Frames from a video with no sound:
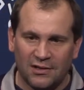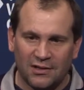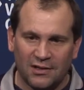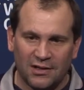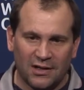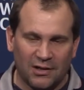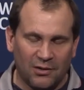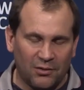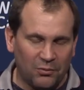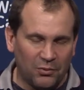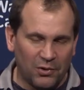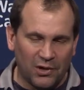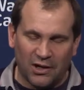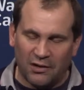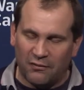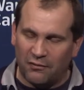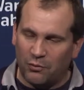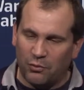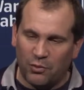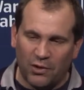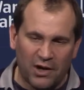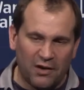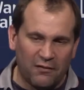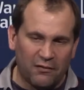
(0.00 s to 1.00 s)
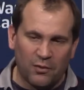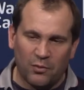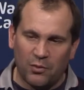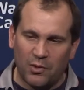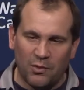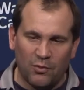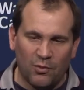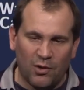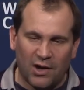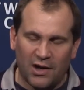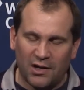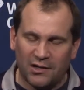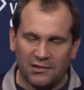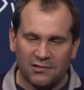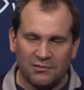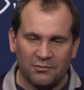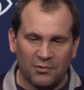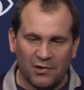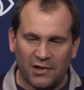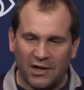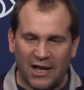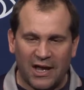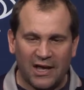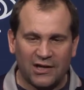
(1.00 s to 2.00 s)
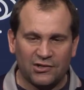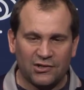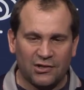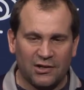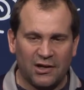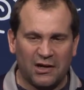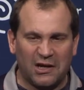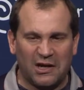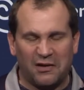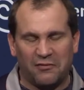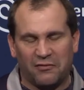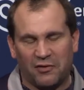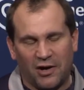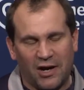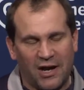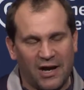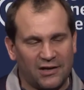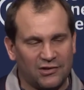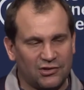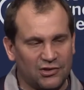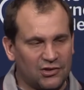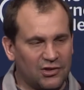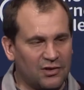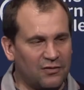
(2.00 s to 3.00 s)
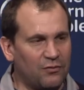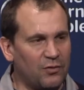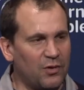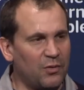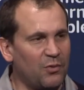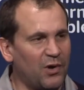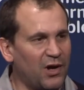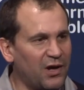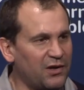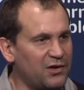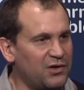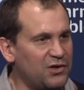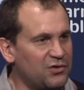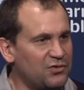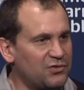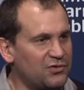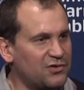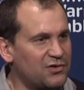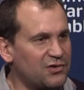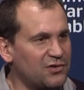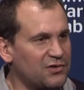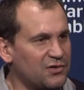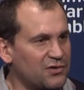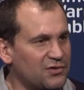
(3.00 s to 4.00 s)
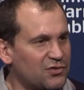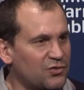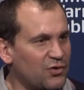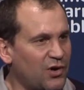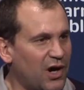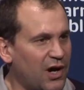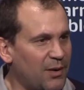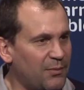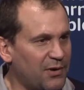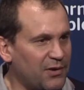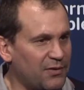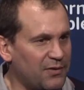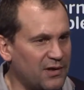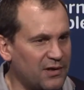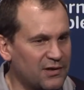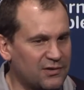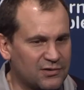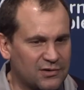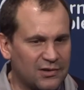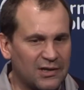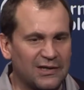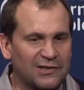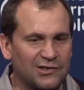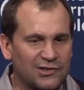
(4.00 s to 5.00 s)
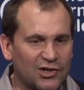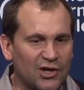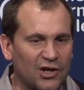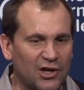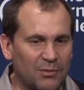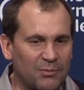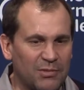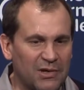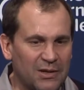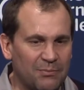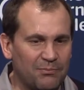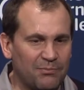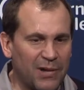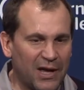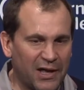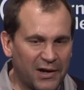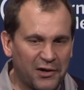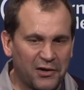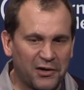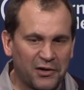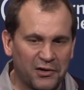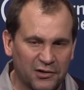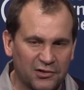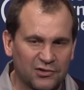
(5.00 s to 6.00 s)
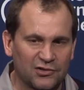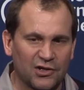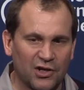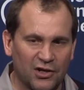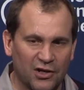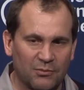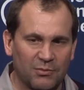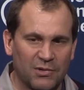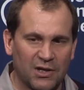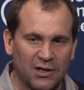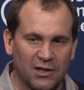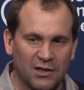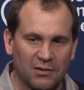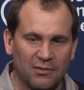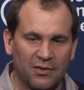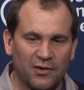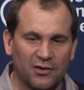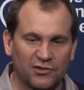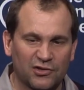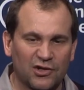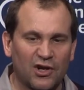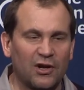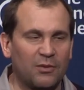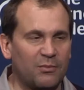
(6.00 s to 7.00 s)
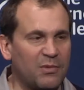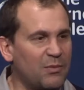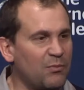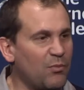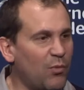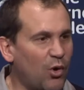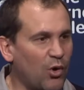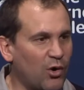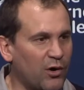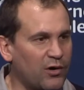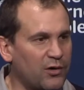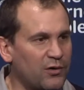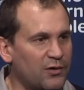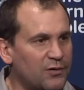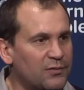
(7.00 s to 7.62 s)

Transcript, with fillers: Uh, whatever whatever we want, whatever adjective we want to use to describe it, it's it's going to be better. It's going to be there's going to be more.